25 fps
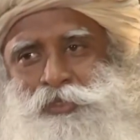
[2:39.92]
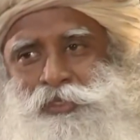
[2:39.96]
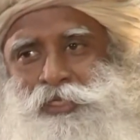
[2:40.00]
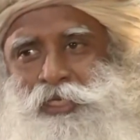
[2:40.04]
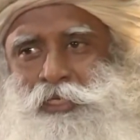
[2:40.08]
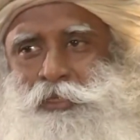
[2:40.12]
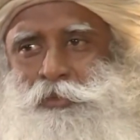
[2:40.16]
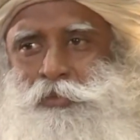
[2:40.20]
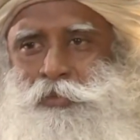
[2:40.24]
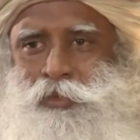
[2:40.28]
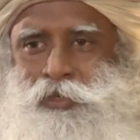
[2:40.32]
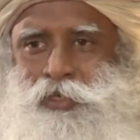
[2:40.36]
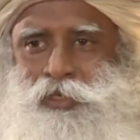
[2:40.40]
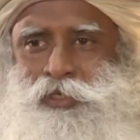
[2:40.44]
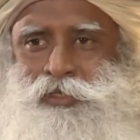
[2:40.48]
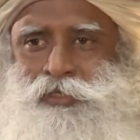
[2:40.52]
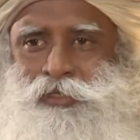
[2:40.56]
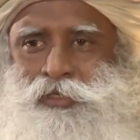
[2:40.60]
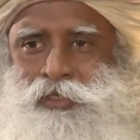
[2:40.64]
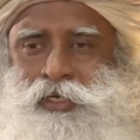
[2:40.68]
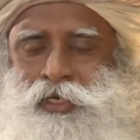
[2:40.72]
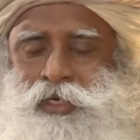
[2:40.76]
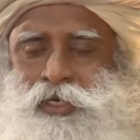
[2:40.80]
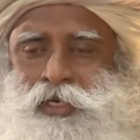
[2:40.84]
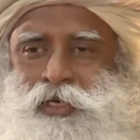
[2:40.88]
this
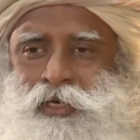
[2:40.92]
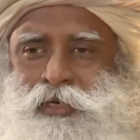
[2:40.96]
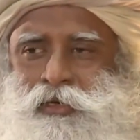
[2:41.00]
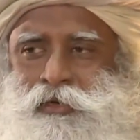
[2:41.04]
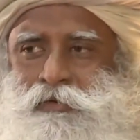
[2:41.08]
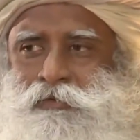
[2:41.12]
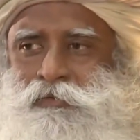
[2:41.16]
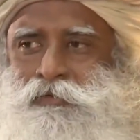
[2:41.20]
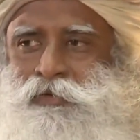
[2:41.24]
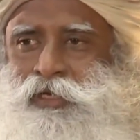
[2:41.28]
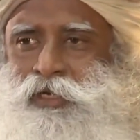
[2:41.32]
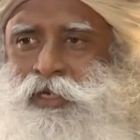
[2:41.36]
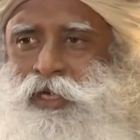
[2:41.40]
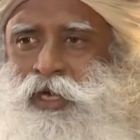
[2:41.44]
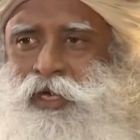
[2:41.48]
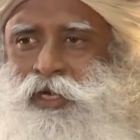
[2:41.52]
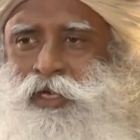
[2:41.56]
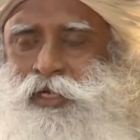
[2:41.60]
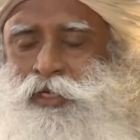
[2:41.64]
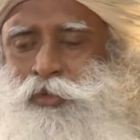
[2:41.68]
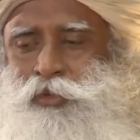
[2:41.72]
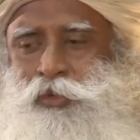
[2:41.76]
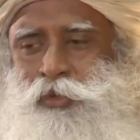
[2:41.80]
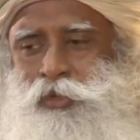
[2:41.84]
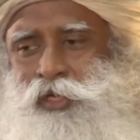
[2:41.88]
experience. We
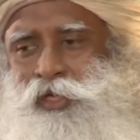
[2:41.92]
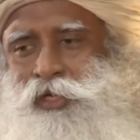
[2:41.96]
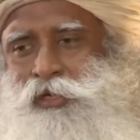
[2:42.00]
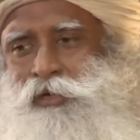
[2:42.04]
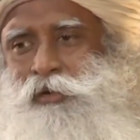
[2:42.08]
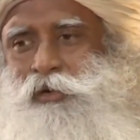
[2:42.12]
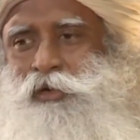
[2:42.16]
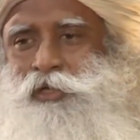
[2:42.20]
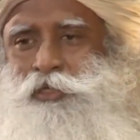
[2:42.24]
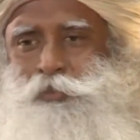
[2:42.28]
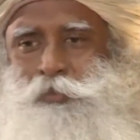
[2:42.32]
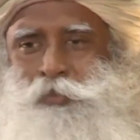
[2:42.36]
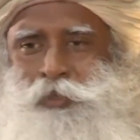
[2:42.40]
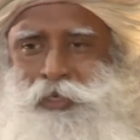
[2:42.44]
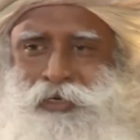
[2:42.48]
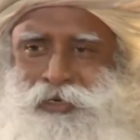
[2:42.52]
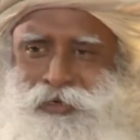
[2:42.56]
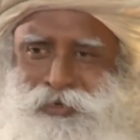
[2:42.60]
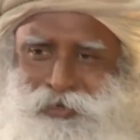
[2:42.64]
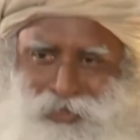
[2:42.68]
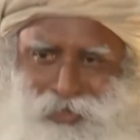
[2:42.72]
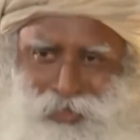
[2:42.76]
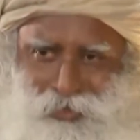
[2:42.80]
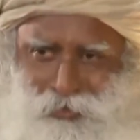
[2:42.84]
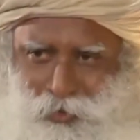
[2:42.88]
had a yogic
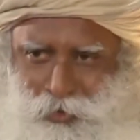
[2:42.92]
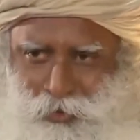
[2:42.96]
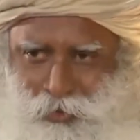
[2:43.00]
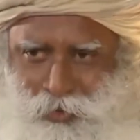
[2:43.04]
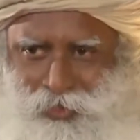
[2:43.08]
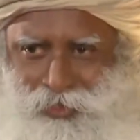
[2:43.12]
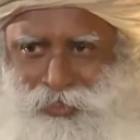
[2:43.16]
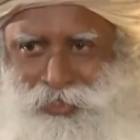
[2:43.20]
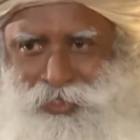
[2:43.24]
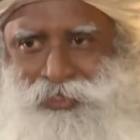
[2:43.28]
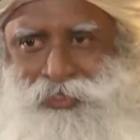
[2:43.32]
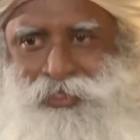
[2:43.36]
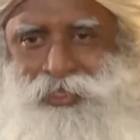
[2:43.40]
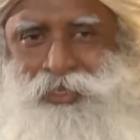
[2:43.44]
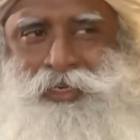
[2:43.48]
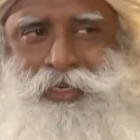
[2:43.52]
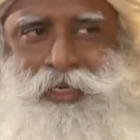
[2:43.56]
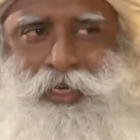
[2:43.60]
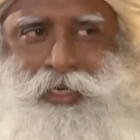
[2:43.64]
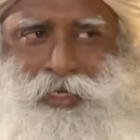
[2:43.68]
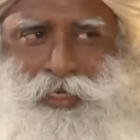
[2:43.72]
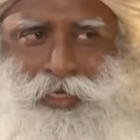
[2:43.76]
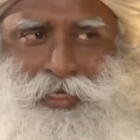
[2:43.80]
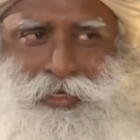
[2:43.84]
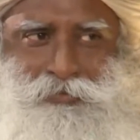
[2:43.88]
hospital in our yoga center
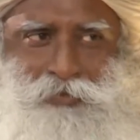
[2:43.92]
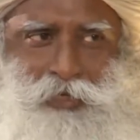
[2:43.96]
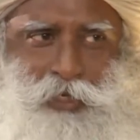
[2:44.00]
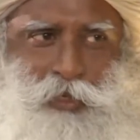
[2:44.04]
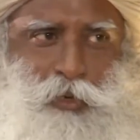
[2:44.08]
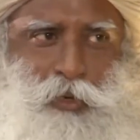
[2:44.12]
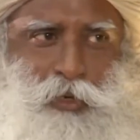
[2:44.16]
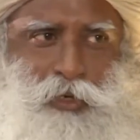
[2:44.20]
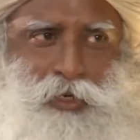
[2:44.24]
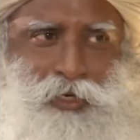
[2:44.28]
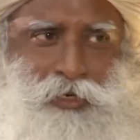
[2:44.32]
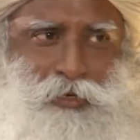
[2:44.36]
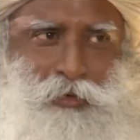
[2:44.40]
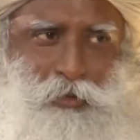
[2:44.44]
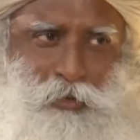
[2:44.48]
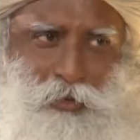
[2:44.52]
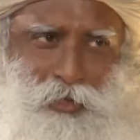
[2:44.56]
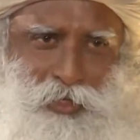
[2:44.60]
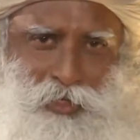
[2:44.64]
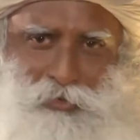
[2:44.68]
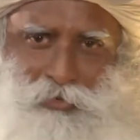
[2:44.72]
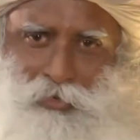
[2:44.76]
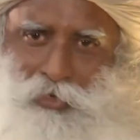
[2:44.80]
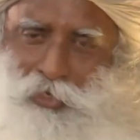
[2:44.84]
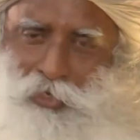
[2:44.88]
in India, we called it yogic